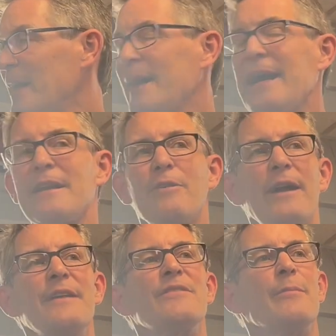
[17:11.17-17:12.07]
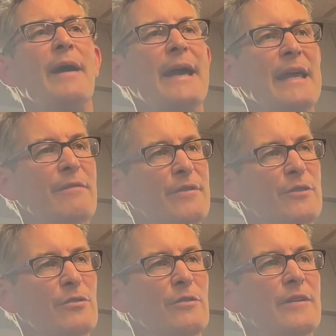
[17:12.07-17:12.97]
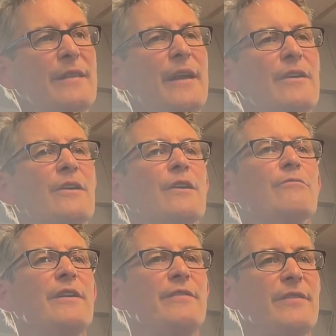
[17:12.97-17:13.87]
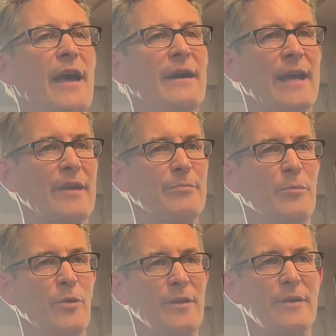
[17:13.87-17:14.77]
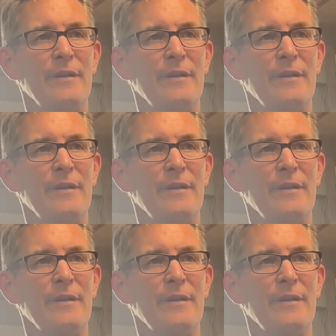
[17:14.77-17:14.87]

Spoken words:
line of credit to buy inventory that you're going to resell and export,